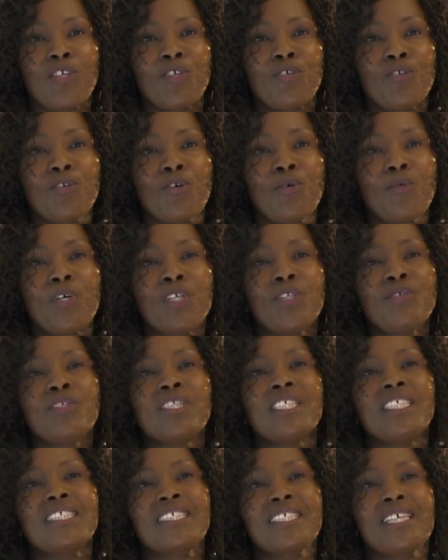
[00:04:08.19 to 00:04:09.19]
you know, when you
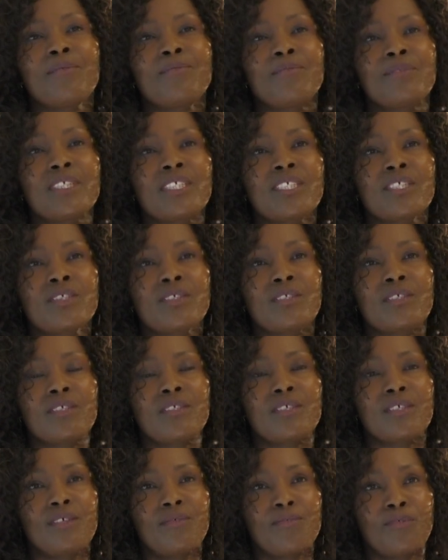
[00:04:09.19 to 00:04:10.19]
need something
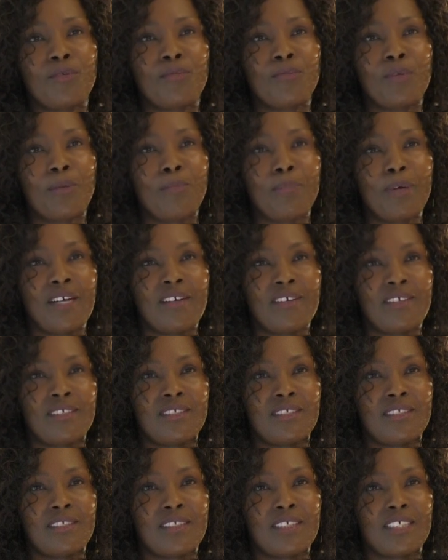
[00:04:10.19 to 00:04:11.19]
from your
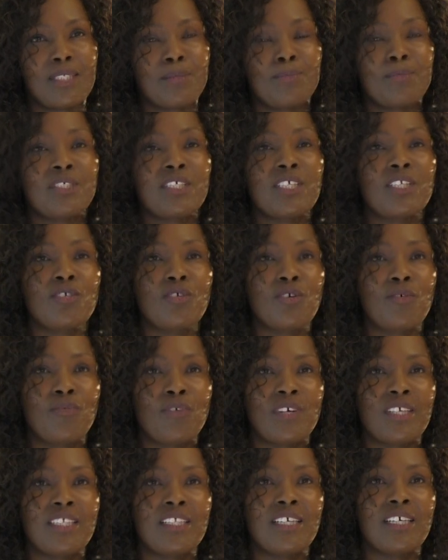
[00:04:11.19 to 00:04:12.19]
parent, especially your
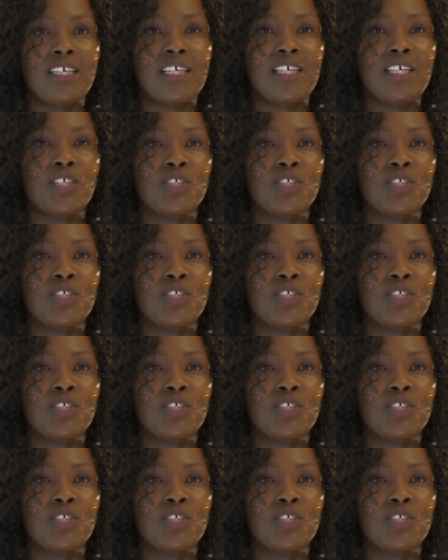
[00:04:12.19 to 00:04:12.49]
father,